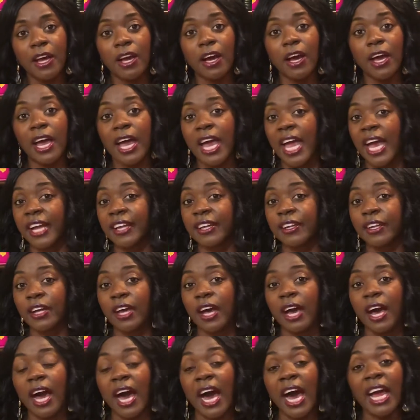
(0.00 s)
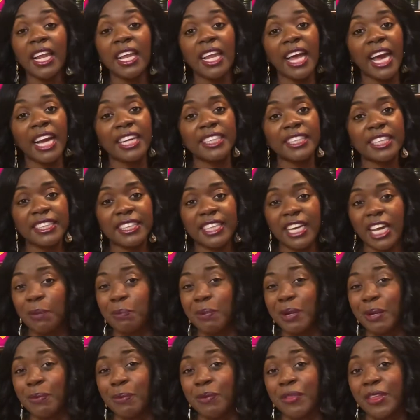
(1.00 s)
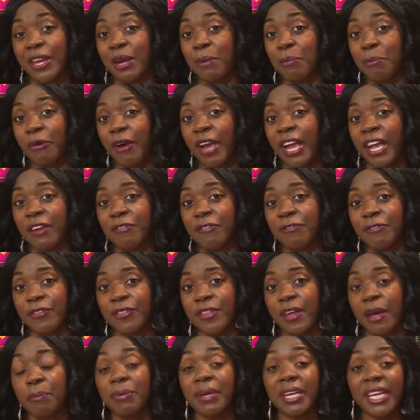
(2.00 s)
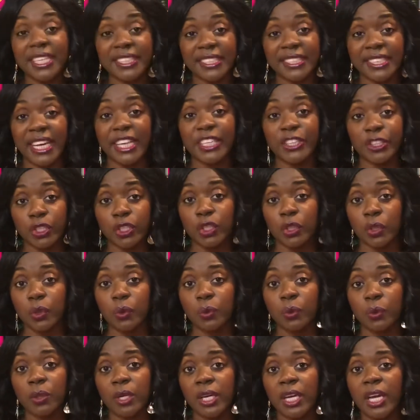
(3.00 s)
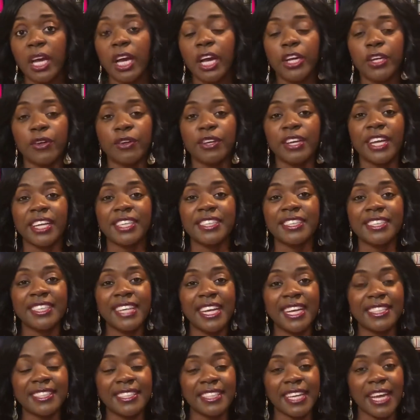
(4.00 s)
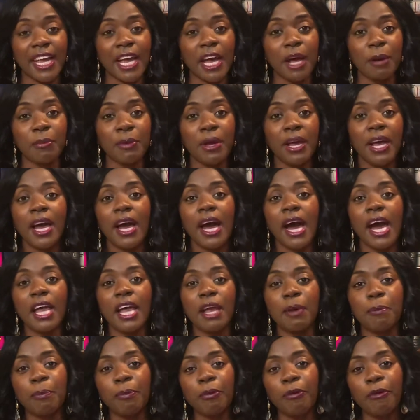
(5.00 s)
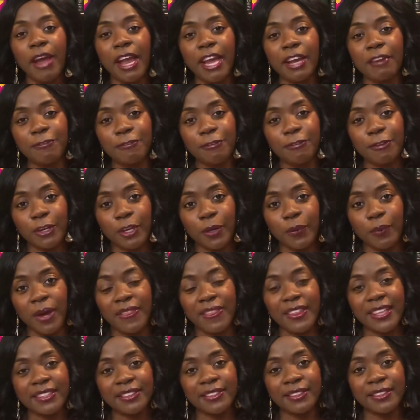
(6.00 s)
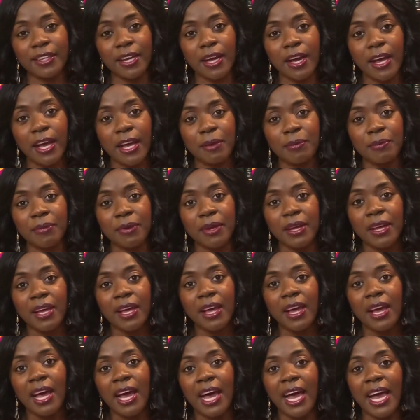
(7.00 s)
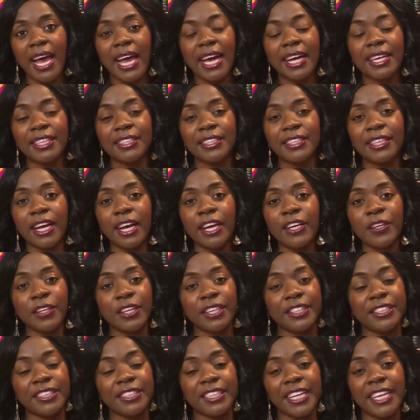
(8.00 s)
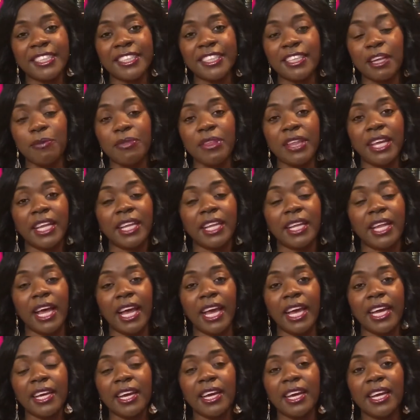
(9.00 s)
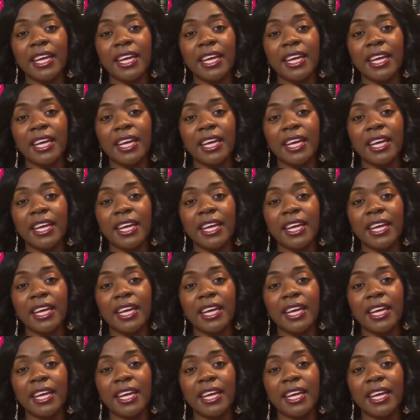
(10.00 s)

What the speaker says: And I like to tell people that I'm praying for them, because I do. You can say, "Sam, I am praying for you at this time." And you can say something like,